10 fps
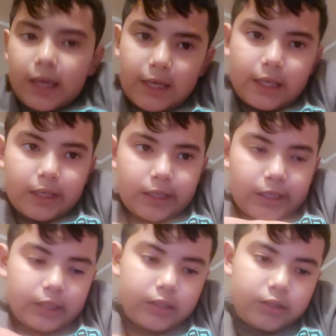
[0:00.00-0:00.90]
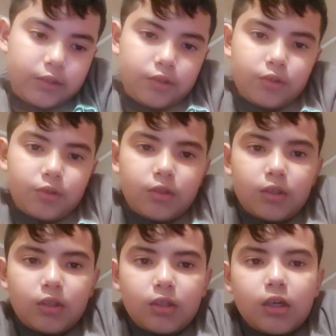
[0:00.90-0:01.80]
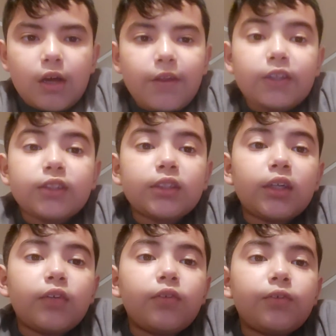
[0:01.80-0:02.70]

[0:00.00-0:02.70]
And I do other stuff.